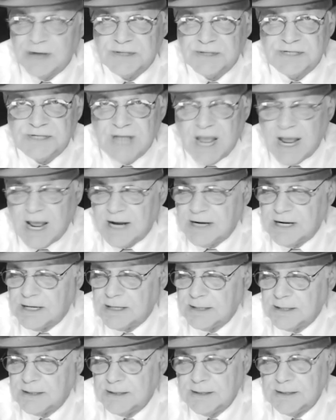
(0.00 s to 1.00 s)
understand
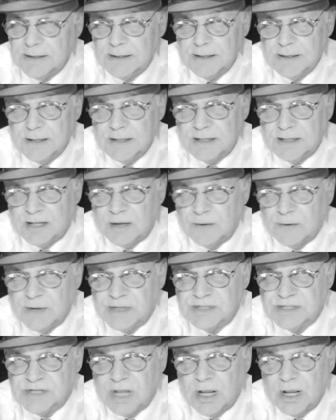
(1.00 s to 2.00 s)
there
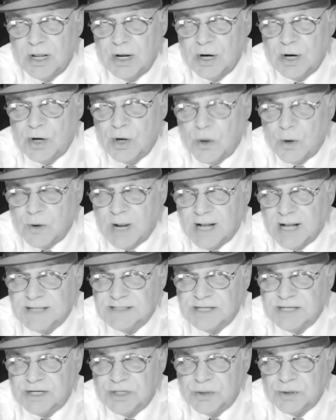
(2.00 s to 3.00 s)
is no
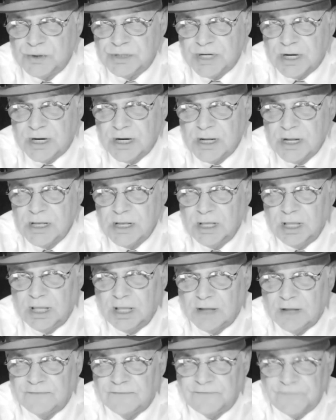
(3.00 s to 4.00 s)
Constitution
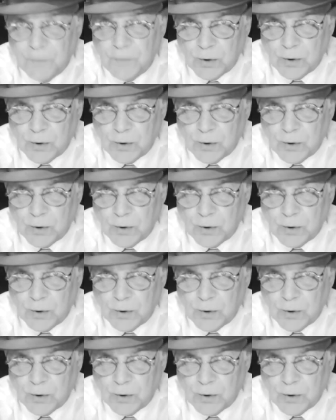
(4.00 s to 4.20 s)
in